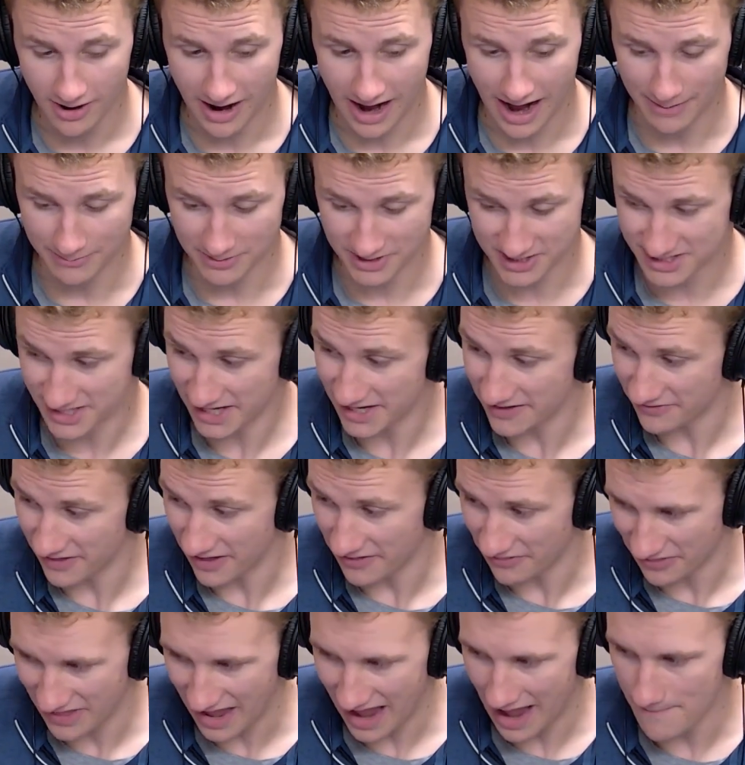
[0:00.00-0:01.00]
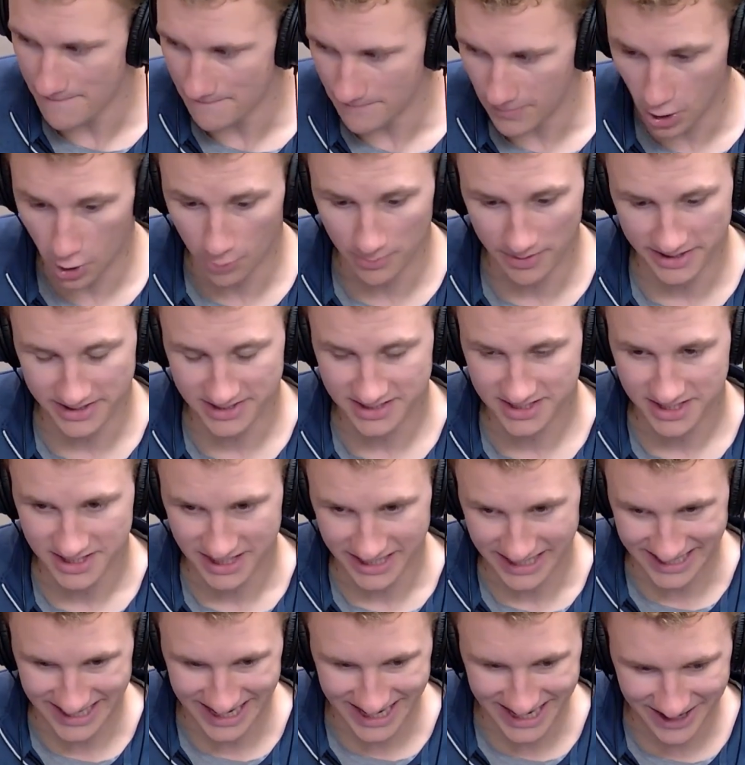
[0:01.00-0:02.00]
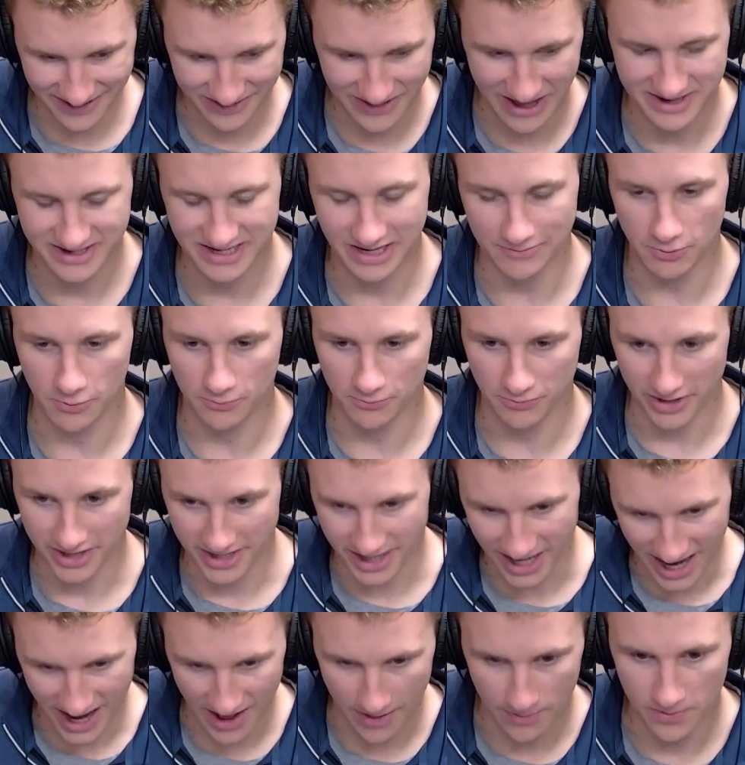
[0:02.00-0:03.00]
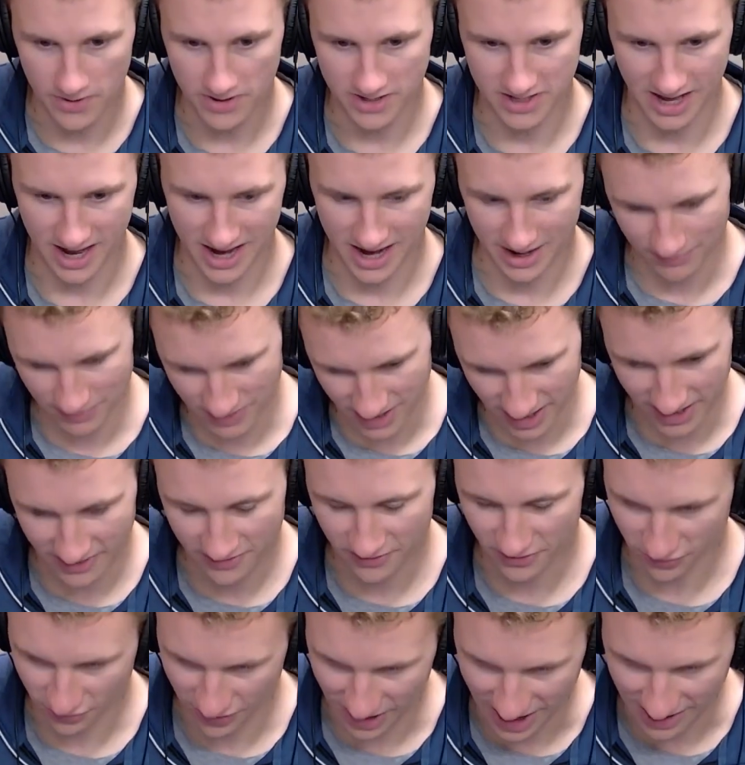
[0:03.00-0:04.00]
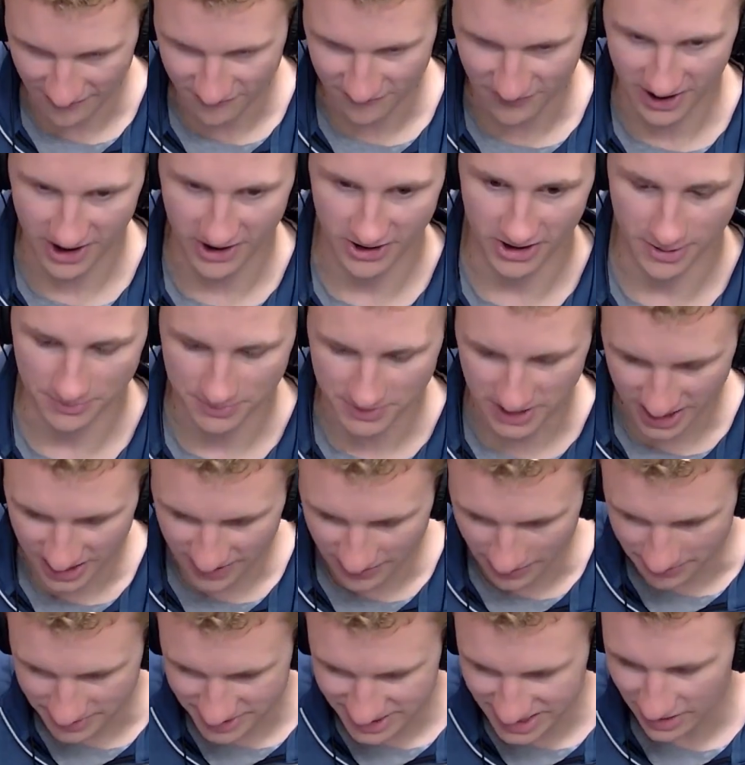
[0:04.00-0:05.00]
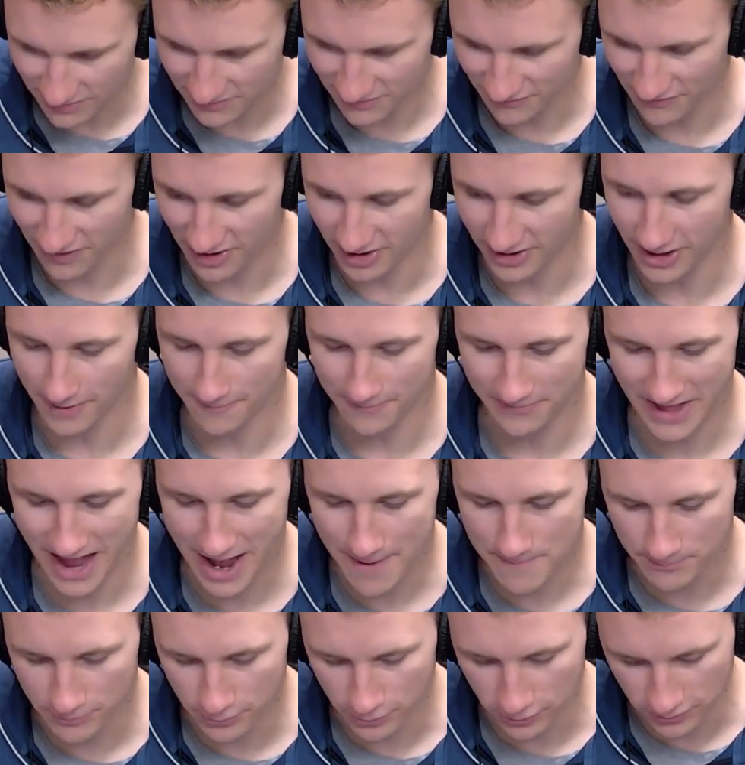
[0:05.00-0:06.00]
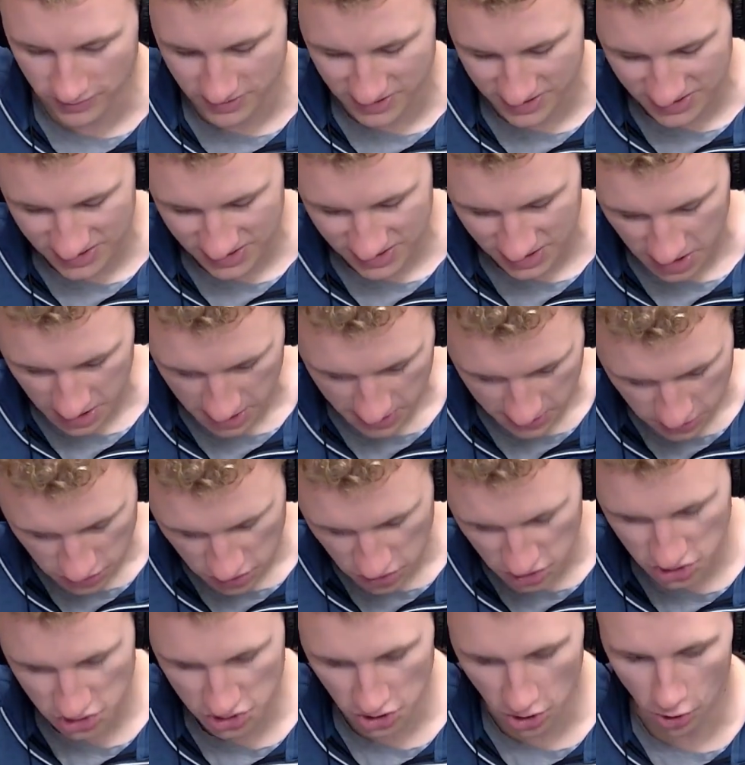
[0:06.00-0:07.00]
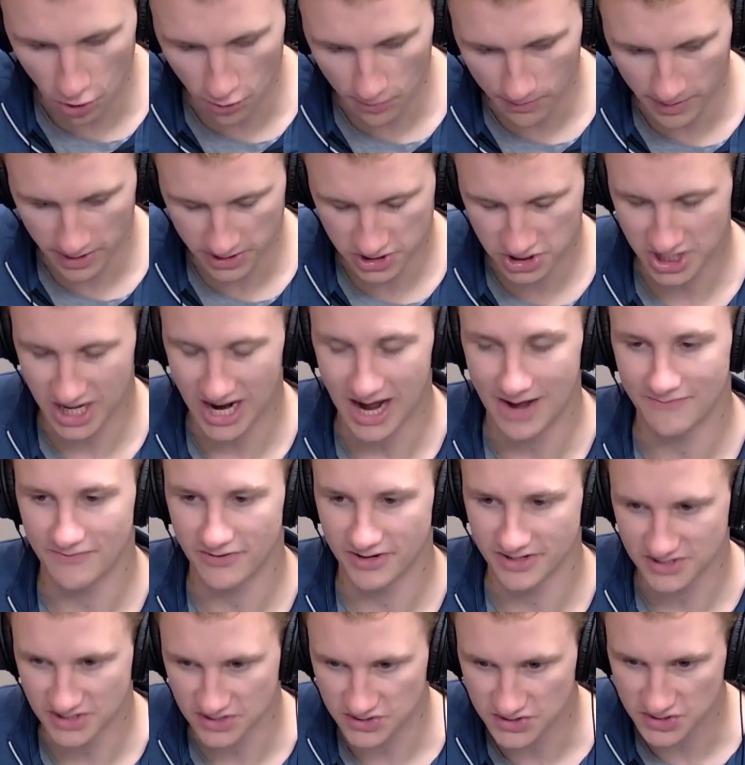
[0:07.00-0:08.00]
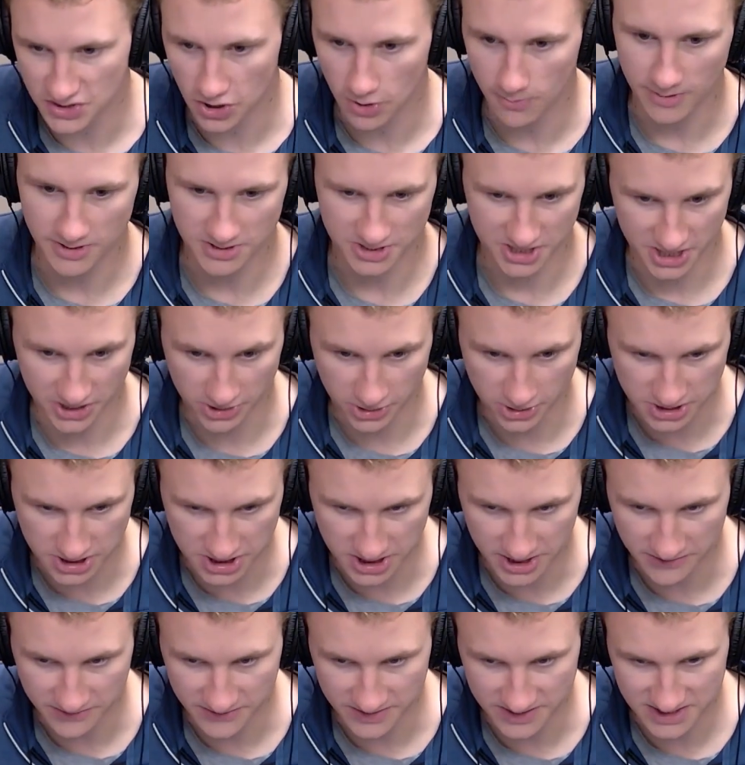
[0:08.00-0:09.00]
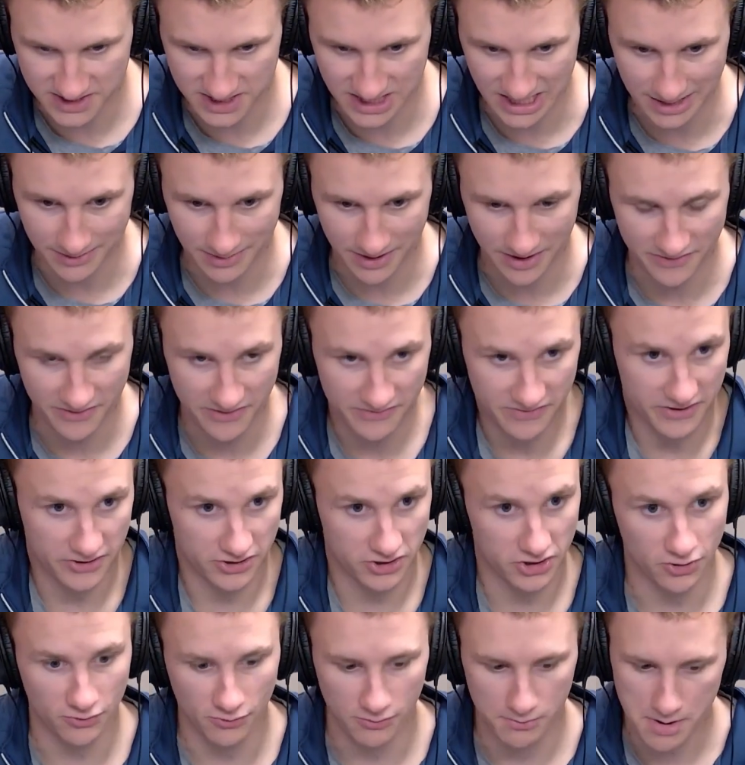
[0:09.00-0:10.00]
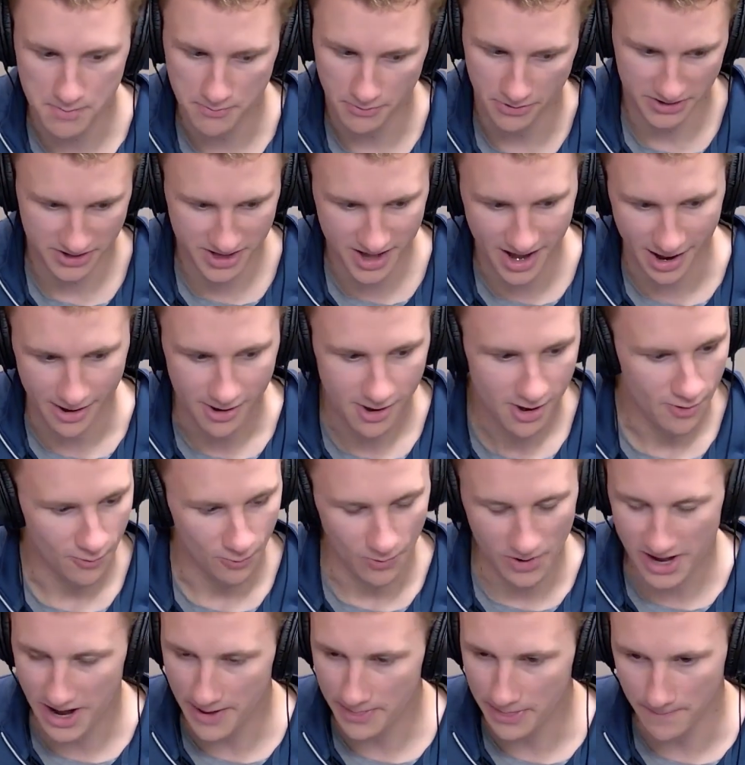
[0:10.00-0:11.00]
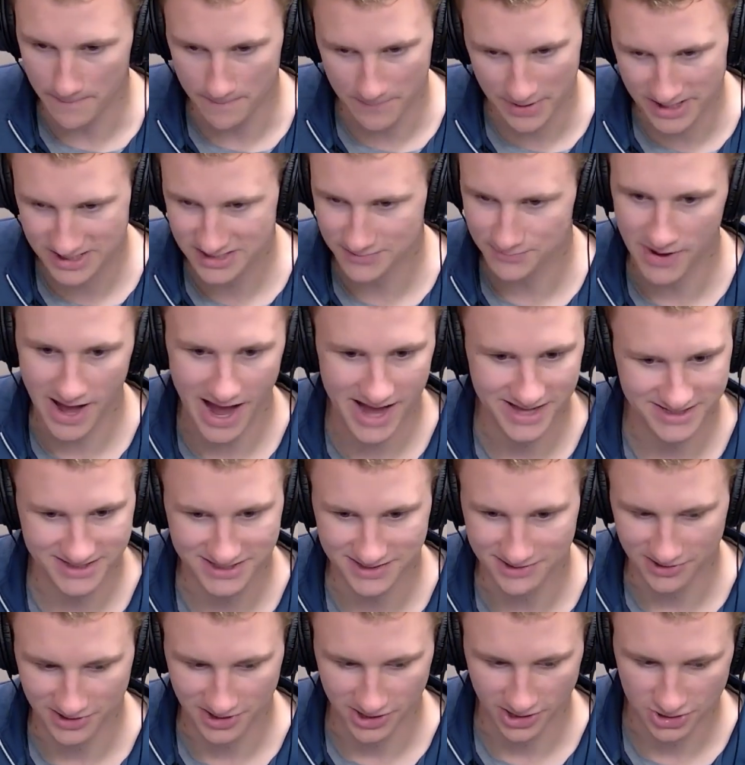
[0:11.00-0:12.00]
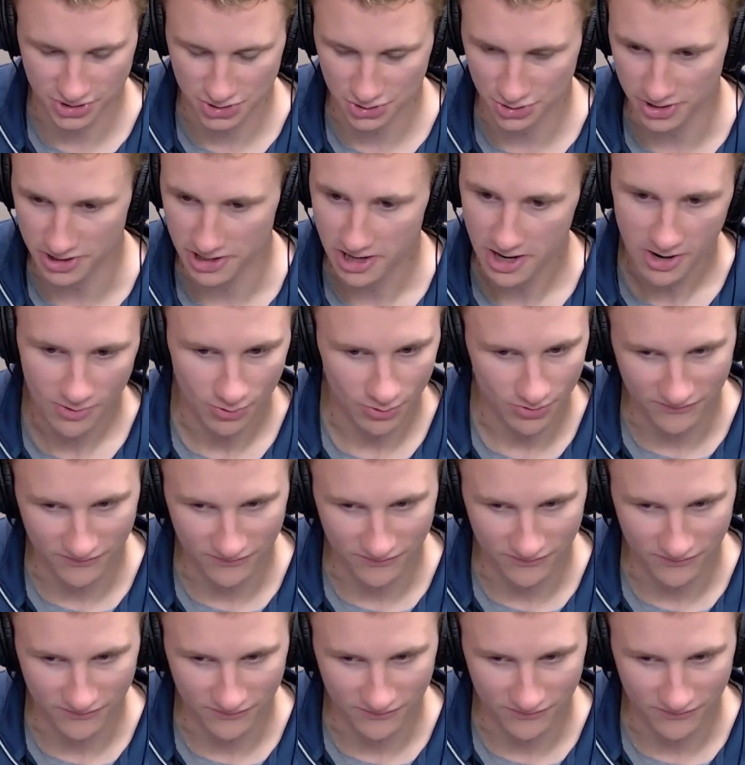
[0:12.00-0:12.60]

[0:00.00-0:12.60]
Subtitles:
I'm just saying, like, that moment, getting that double play to end the game, getting the crowd fired up, getting themselves fired up, that boosts so much confidence and so much energy in this team. And then they're going to remember, yeah, we got the best bats in the country.